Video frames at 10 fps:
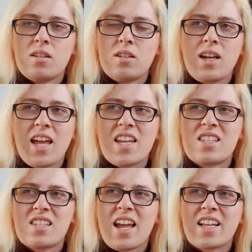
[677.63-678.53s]
and it's
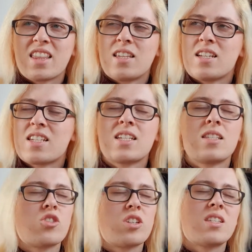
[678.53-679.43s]
like this,
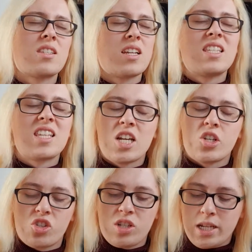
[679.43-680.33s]
it's a
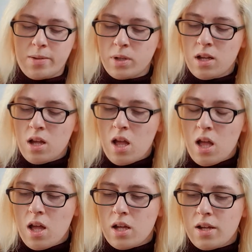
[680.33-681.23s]
shame.
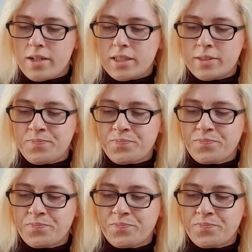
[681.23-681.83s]
um